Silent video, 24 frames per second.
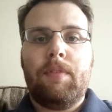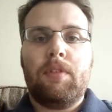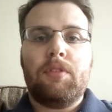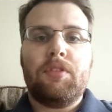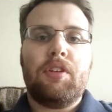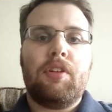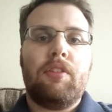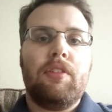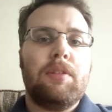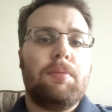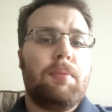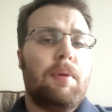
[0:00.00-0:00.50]
There's
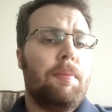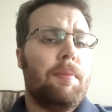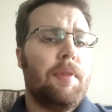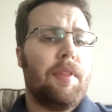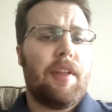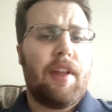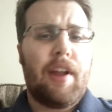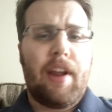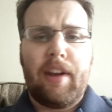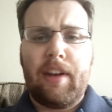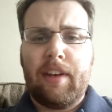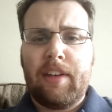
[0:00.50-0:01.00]
all these people
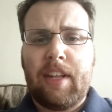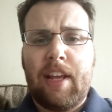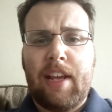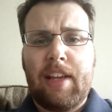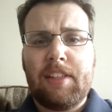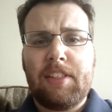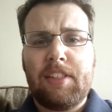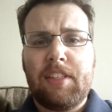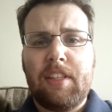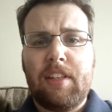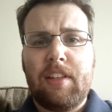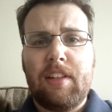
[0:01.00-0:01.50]
that had
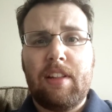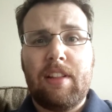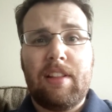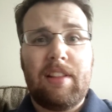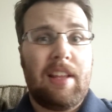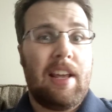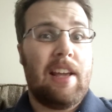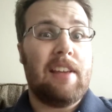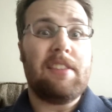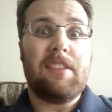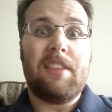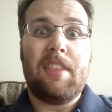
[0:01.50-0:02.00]
to
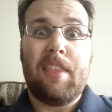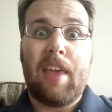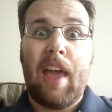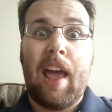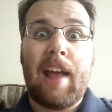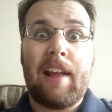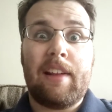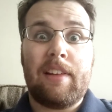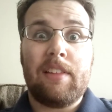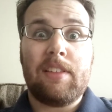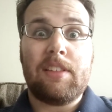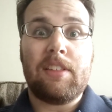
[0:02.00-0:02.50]
test
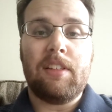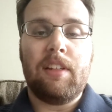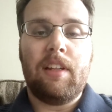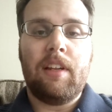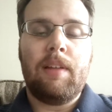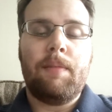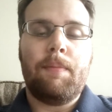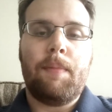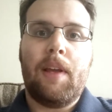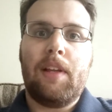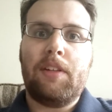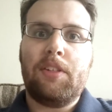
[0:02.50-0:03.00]
that
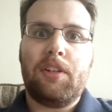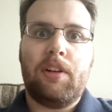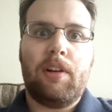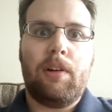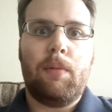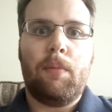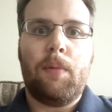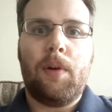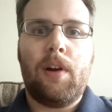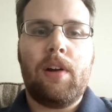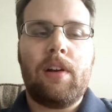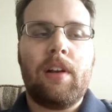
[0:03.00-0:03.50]
Selenium, make sure
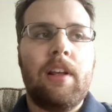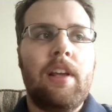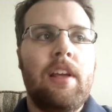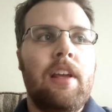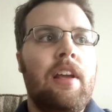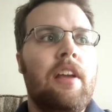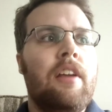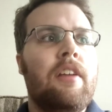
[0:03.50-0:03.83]
it worked.